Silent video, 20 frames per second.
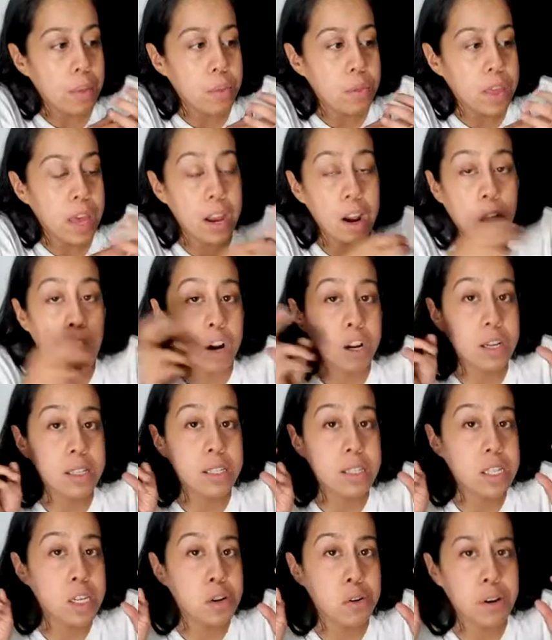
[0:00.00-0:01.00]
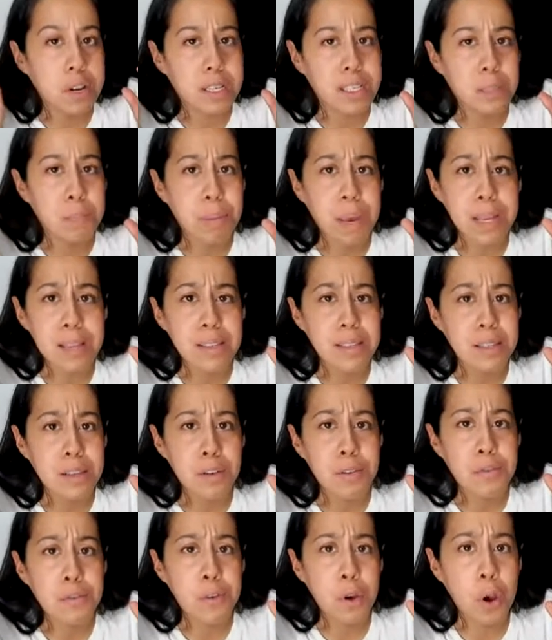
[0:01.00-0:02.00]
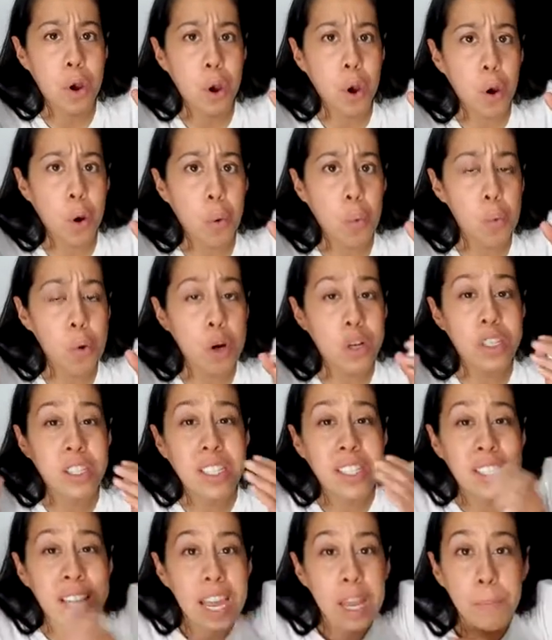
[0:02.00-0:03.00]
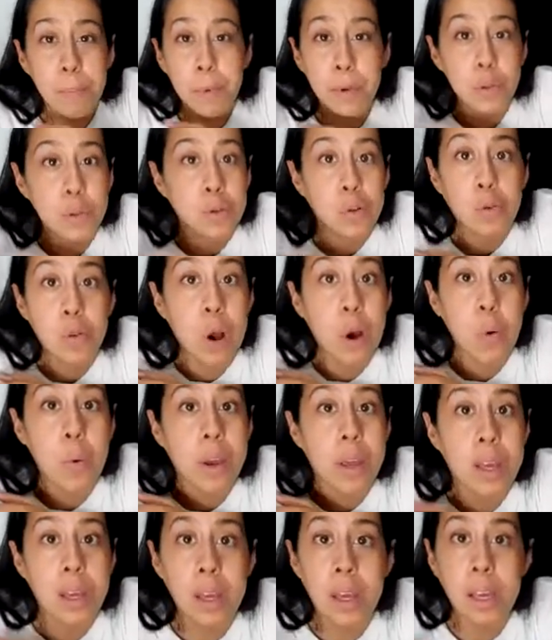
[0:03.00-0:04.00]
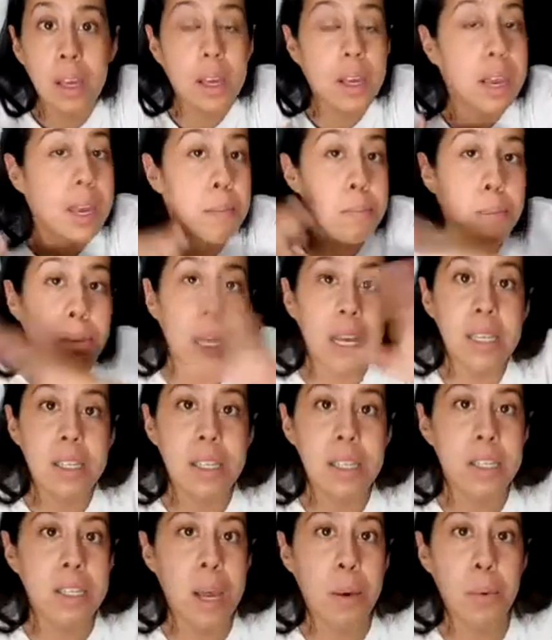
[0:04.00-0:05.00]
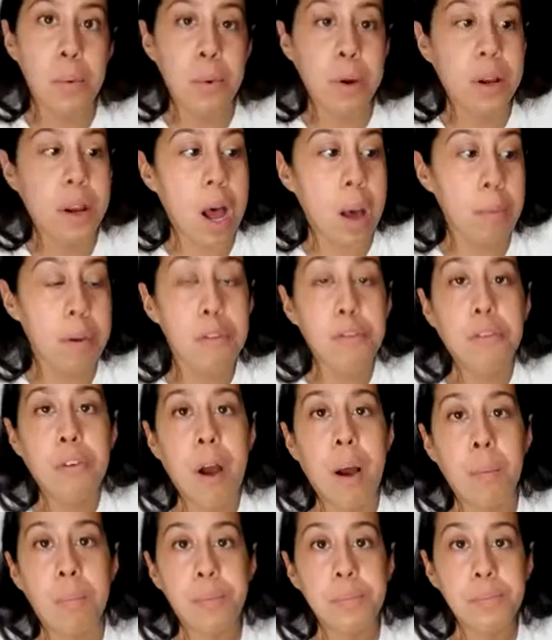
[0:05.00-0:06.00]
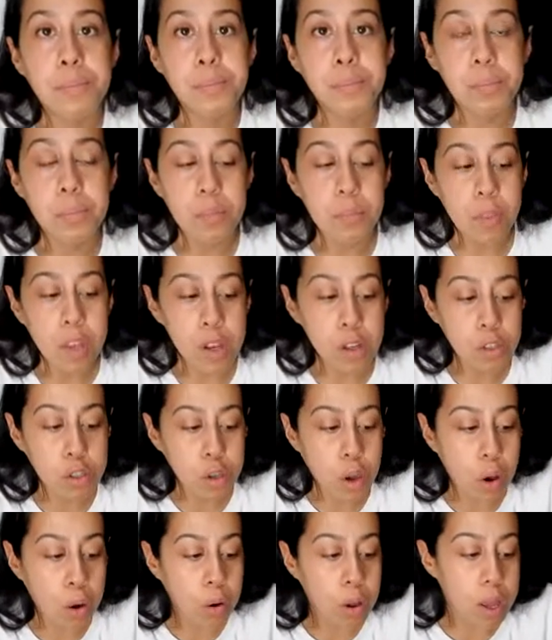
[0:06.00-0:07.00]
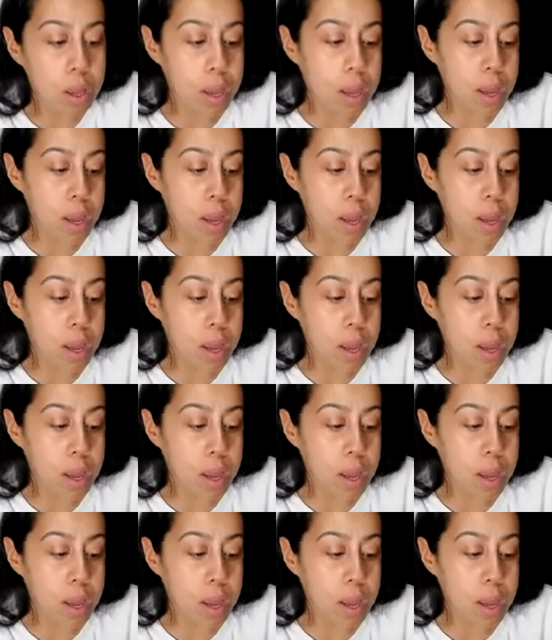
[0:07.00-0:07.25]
that are considered expensive were staples growing in places that we're coming from. So